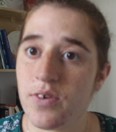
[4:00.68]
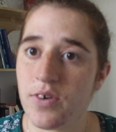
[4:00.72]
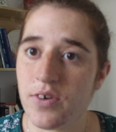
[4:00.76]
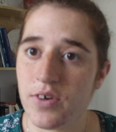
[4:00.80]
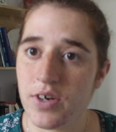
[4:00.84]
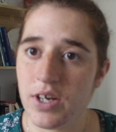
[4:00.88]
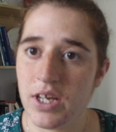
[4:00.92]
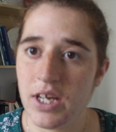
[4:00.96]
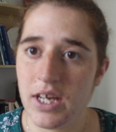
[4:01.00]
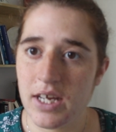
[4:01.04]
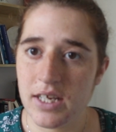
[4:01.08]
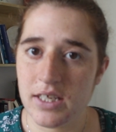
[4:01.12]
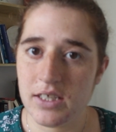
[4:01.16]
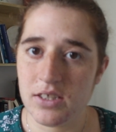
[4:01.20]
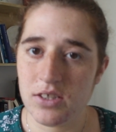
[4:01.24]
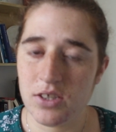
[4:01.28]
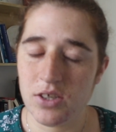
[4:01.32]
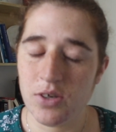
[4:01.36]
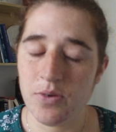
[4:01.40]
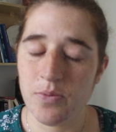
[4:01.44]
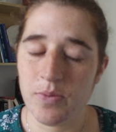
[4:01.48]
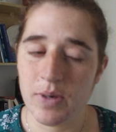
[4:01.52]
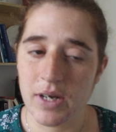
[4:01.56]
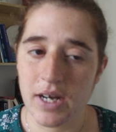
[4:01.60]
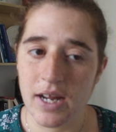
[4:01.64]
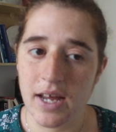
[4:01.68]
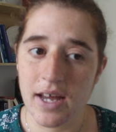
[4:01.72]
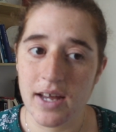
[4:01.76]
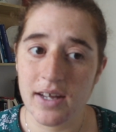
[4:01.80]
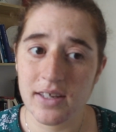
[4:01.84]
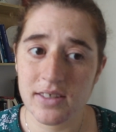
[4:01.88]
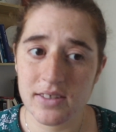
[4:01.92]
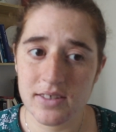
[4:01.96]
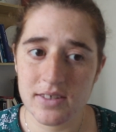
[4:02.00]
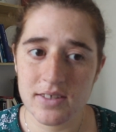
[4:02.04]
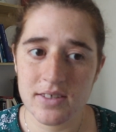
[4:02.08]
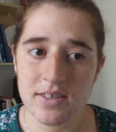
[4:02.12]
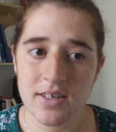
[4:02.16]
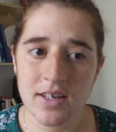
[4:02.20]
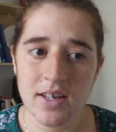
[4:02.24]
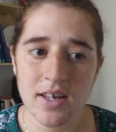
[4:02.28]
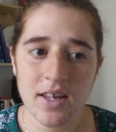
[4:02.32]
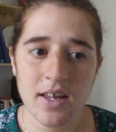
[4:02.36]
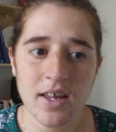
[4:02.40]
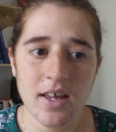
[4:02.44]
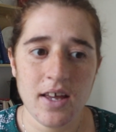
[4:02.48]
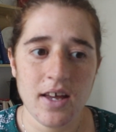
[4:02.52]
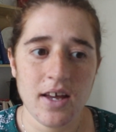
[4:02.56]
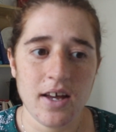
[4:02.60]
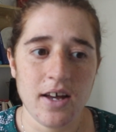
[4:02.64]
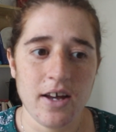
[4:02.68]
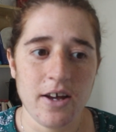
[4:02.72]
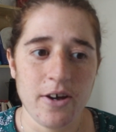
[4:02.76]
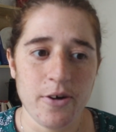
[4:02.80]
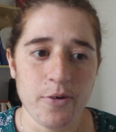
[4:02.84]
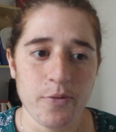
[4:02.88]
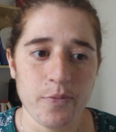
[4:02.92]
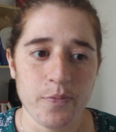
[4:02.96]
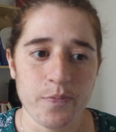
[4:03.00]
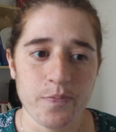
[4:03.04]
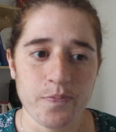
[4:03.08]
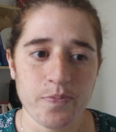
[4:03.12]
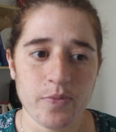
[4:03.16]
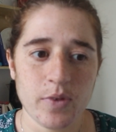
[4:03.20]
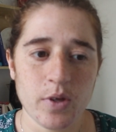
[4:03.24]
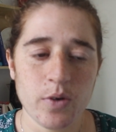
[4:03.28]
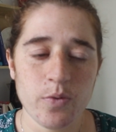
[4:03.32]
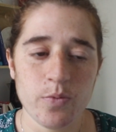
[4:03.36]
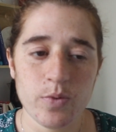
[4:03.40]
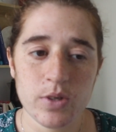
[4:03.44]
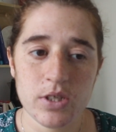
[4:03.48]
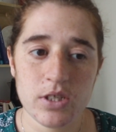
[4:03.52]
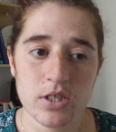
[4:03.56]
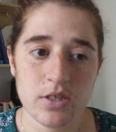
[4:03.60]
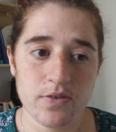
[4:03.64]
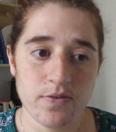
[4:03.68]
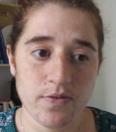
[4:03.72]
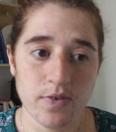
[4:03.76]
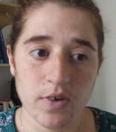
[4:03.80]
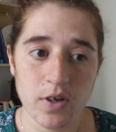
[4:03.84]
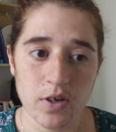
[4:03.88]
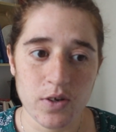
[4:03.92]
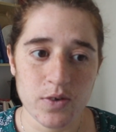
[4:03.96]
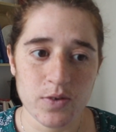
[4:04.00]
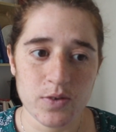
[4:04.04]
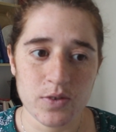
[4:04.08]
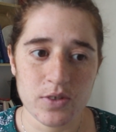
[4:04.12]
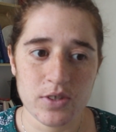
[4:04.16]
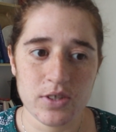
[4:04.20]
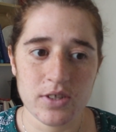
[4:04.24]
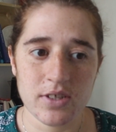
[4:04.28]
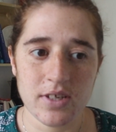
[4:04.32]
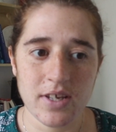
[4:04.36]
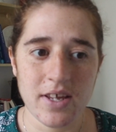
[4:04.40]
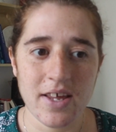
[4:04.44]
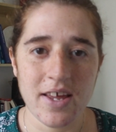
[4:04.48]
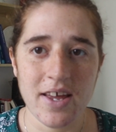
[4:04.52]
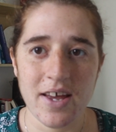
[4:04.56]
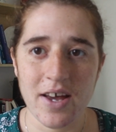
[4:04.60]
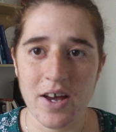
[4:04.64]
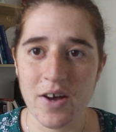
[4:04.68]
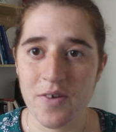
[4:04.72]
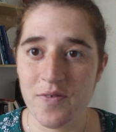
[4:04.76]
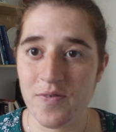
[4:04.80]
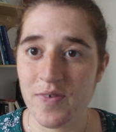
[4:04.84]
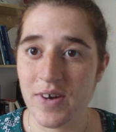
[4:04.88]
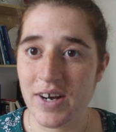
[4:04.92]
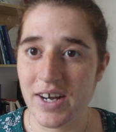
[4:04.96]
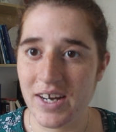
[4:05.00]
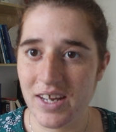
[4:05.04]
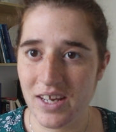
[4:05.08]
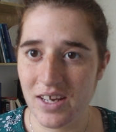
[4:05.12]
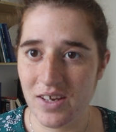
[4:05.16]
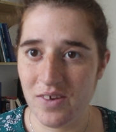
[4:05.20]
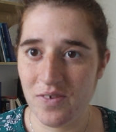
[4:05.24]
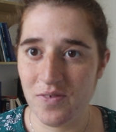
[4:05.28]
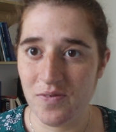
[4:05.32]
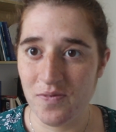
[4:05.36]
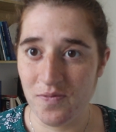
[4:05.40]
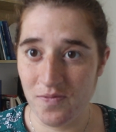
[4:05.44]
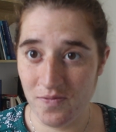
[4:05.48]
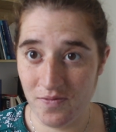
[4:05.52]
Korea is Human Acts, which follows a very,